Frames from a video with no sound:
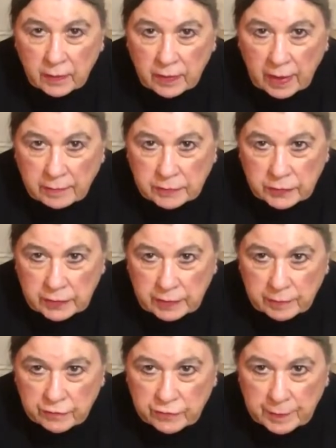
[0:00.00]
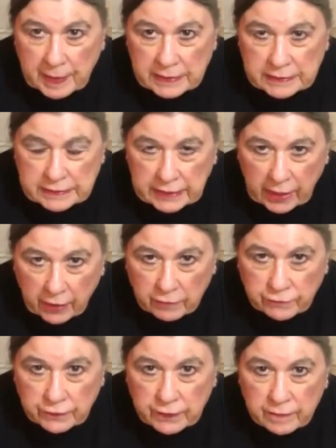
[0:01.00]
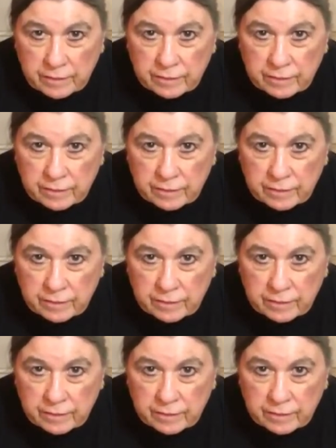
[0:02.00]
when I'm doing them for myself